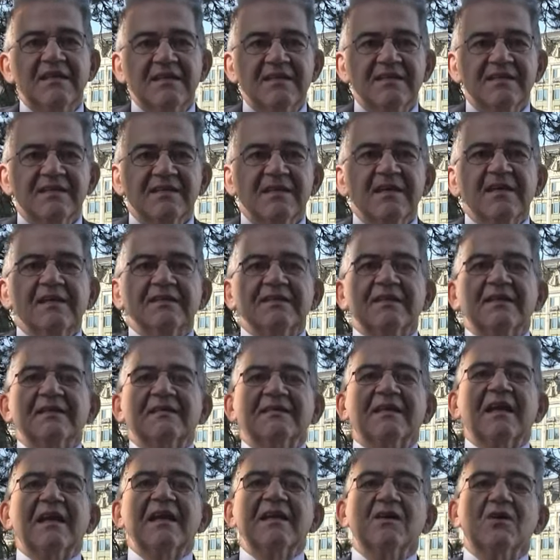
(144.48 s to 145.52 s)
is
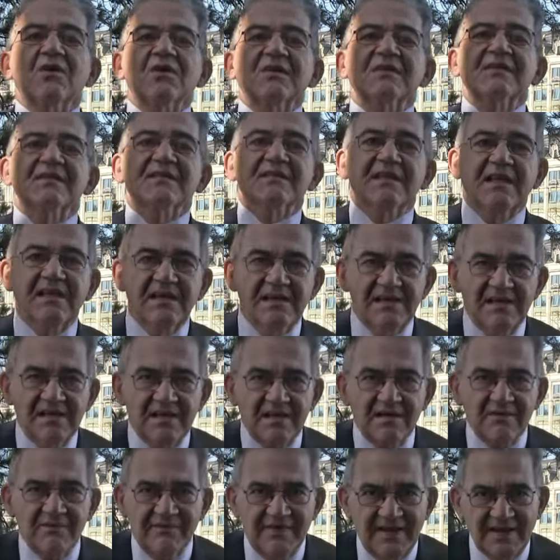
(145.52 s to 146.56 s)
that they are
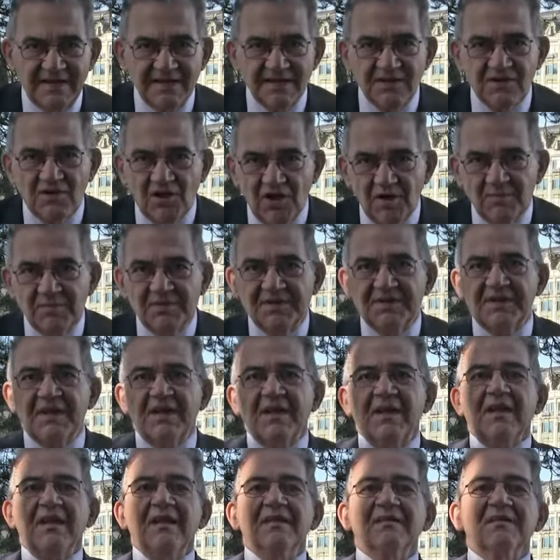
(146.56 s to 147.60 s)
still very common
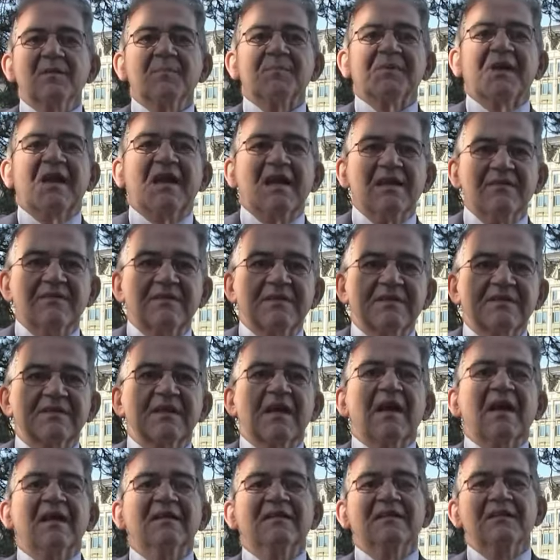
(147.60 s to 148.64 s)
in the private
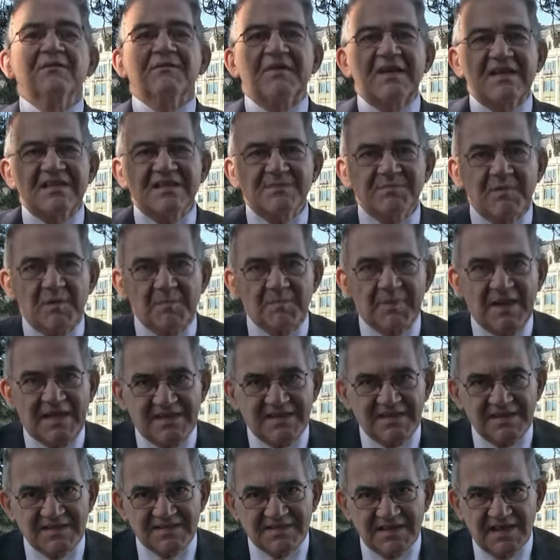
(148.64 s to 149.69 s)
and investment
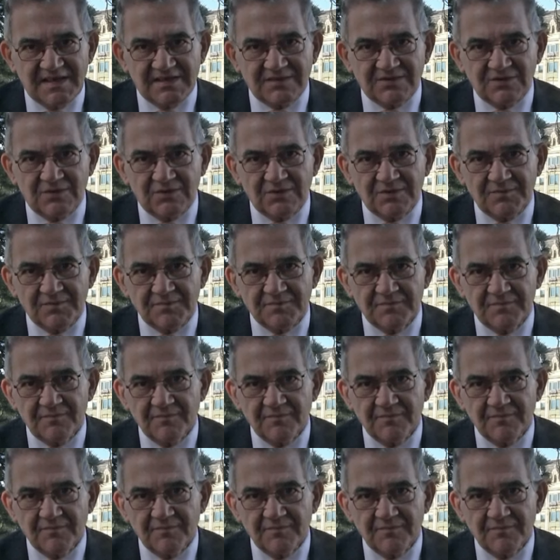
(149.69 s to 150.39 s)
banking sector.